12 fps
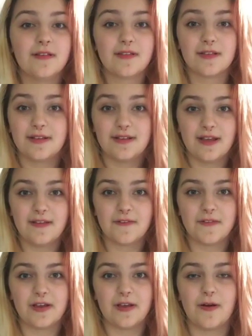So today's
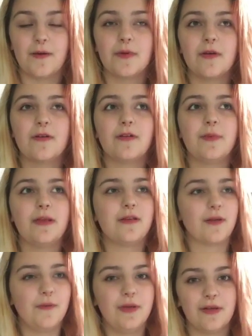video I'm going to be
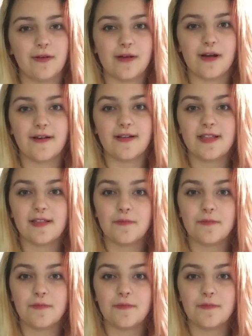showing you guys